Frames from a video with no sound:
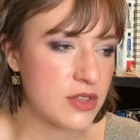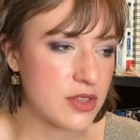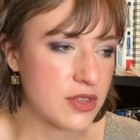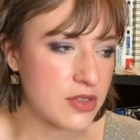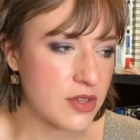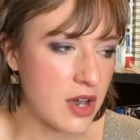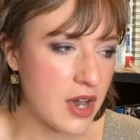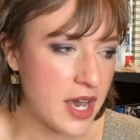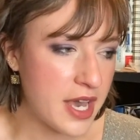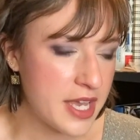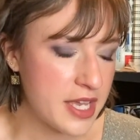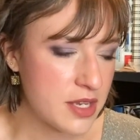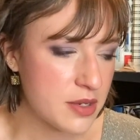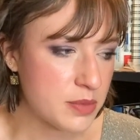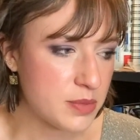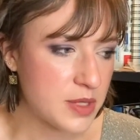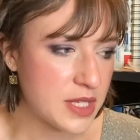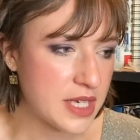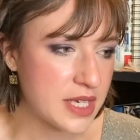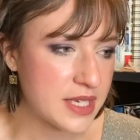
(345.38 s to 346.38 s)
thought,
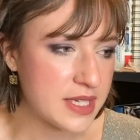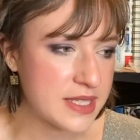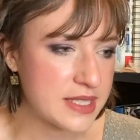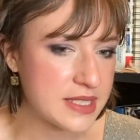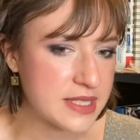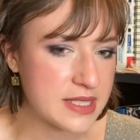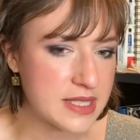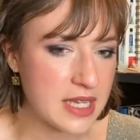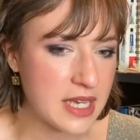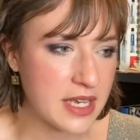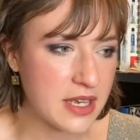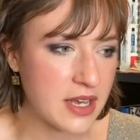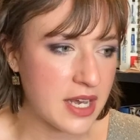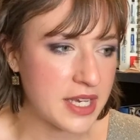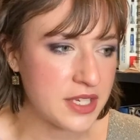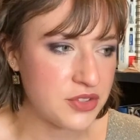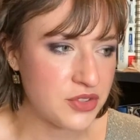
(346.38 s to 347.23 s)
because I got